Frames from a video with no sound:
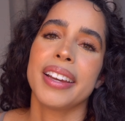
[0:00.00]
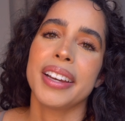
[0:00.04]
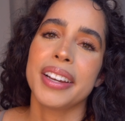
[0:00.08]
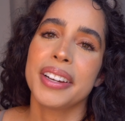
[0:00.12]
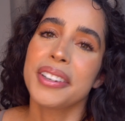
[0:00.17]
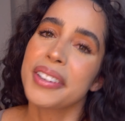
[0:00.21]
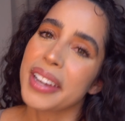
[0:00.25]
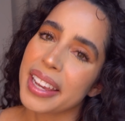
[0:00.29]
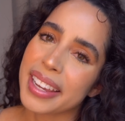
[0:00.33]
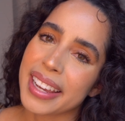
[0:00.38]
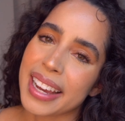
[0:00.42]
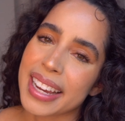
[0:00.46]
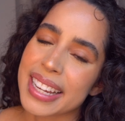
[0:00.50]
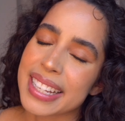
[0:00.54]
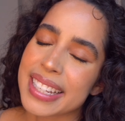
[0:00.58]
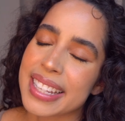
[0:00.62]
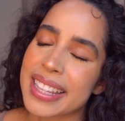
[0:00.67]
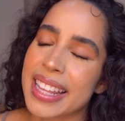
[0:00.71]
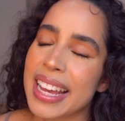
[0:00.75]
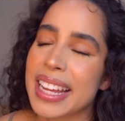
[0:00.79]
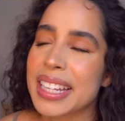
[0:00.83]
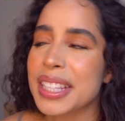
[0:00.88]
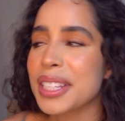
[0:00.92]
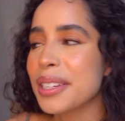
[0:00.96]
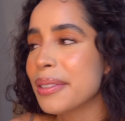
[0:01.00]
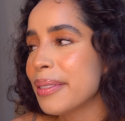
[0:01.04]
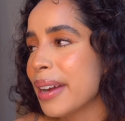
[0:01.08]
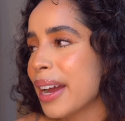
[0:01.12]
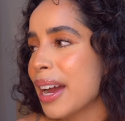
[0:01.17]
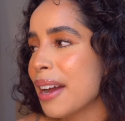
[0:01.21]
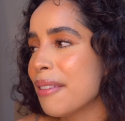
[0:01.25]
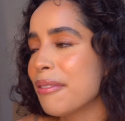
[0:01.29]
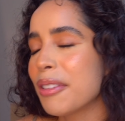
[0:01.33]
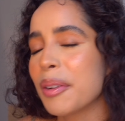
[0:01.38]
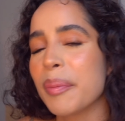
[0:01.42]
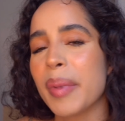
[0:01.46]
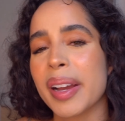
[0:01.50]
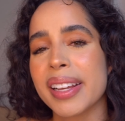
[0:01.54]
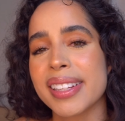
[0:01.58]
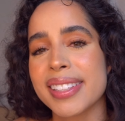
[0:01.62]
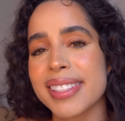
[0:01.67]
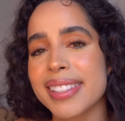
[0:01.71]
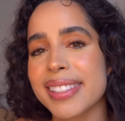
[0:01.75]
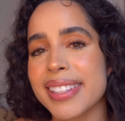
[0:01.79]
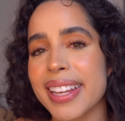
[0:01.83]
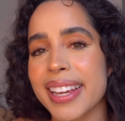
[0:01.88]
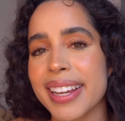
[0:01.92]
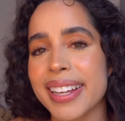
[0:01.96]
Okay guys, that's a wrap for my
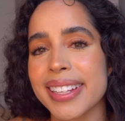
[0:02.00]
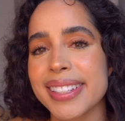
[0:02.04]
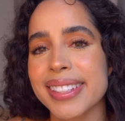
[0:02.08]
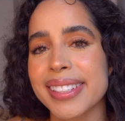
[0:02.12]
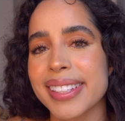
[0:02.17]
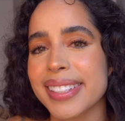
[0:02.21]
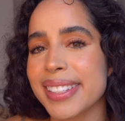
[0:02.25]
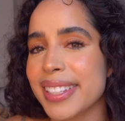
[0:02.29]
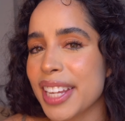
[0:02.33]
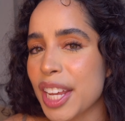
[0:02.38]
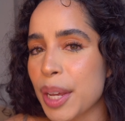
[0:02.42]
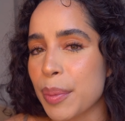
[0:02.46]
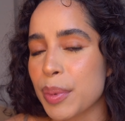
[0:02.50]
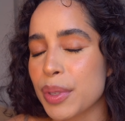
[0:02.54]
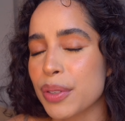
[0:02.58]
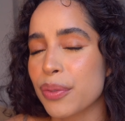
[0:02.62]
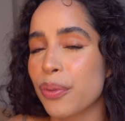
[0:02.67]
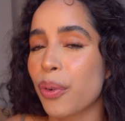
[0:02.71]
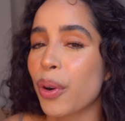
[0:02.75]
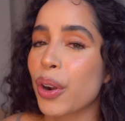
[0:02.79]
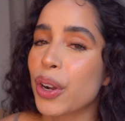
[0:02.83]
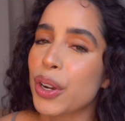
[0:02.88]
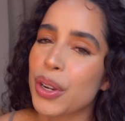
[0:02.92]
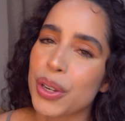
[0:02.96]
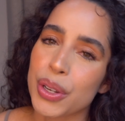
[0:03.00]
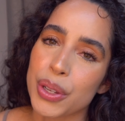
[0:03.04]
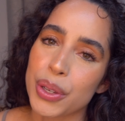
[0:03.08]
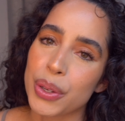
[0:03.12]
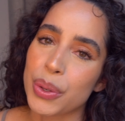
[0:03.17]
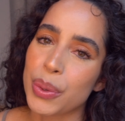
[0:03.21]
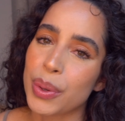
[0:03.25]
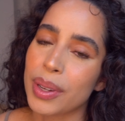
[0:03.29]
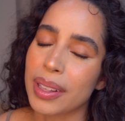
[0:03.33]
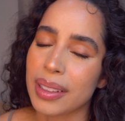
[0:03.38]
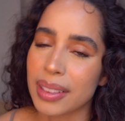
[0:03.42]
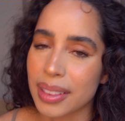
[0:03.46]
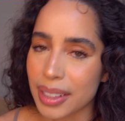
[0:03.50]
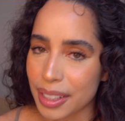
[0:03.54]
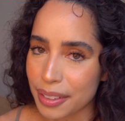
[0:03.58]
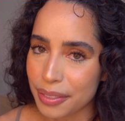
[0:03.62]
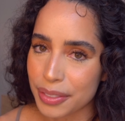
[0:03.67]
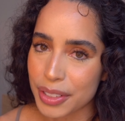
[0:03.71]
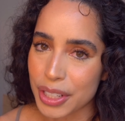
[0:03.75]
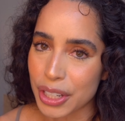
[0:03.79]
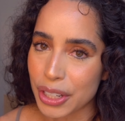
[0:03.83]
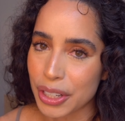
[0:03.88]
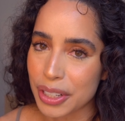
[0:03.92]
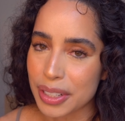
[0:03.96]
6 tips for new
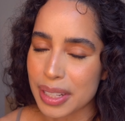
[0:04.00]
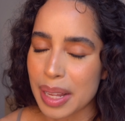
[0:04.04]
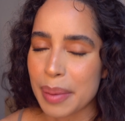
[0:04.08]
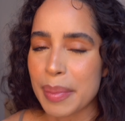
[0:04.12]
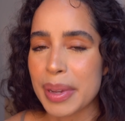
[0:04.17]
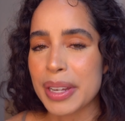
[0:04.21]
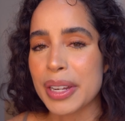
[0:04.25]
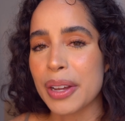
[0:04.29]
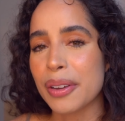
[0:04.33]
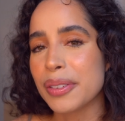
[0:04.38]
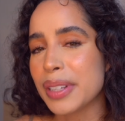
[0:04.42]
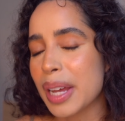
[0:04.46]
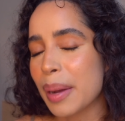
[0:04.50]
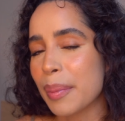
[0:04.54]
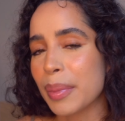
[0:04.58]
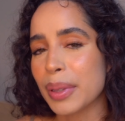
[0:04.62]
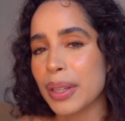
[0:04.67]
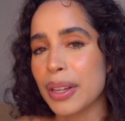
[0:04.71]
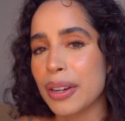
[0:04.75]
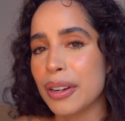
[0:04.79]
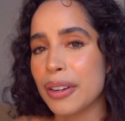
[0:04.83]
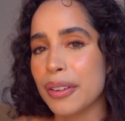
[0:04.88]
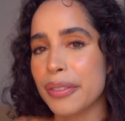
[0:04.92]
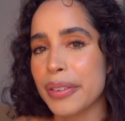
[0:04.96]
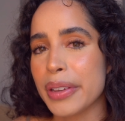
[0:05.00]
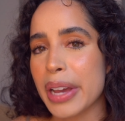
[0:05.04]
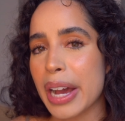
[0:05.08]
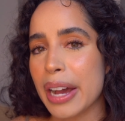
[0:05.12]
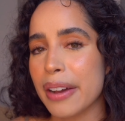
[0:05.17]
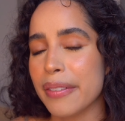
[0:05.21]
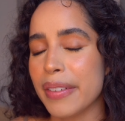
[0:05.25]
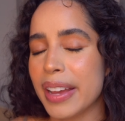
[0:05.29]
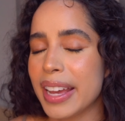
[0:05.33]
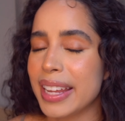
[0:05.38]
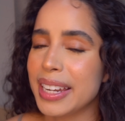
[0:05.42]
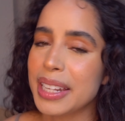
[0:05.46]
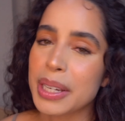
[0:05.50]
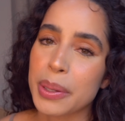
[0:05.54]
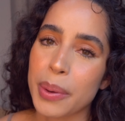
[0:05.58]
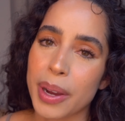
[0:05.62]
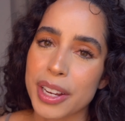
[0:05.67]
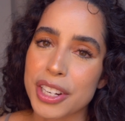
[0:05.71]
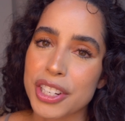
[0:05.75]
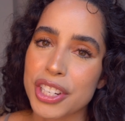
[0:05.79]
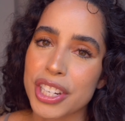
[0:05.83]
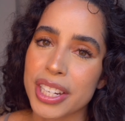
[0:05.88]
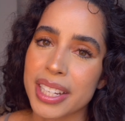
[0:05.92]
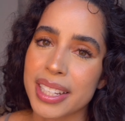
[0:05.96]
lifters. Let me know down below if you have any
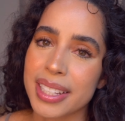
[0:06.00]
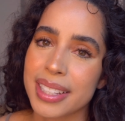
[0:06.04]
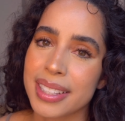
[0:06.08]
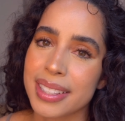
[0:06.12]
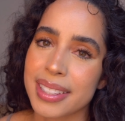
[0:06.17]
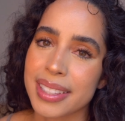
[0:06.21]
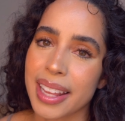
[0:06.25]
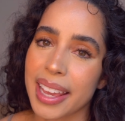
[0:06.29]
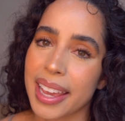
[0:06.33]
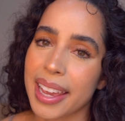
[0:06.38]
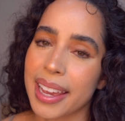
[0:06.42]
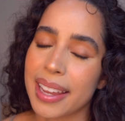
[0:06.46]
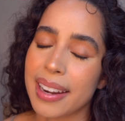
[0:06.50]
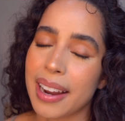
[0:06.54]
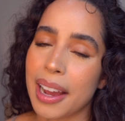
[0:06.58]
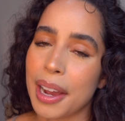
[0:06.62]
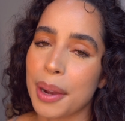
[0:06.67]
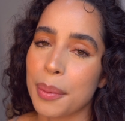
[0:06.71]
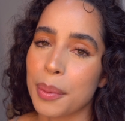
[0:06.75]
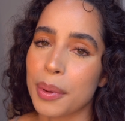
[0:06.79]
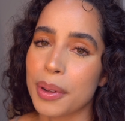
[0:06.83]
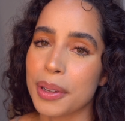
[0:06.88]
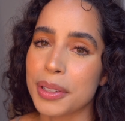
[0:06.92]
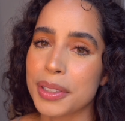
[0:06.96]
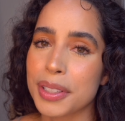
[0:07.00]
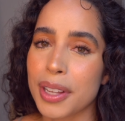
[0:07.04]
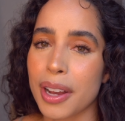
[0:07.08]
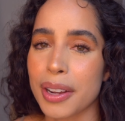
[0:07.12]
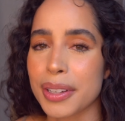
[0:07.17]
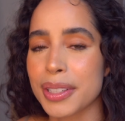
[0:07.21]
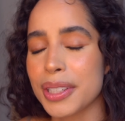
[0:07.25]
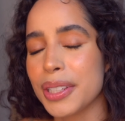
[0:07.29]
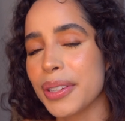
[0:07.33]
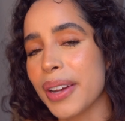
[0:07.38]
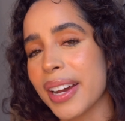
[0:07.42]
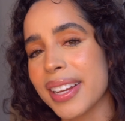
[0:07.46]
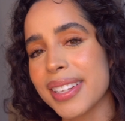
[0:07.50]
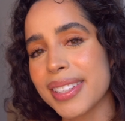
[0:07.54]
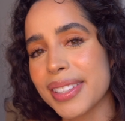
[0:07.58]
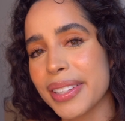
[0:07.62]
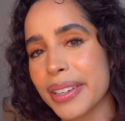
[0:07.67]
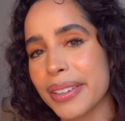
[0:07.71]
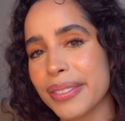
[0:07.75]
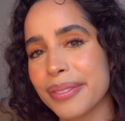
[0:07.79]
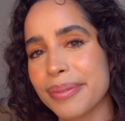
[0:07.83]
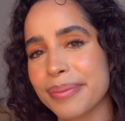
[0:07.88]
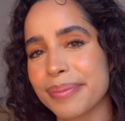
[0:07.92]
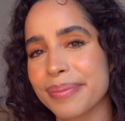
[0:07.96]
questions and I will talk to you guys
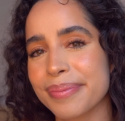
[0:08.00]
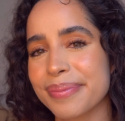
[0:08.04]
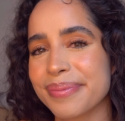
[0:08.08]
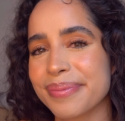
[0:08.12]
soon.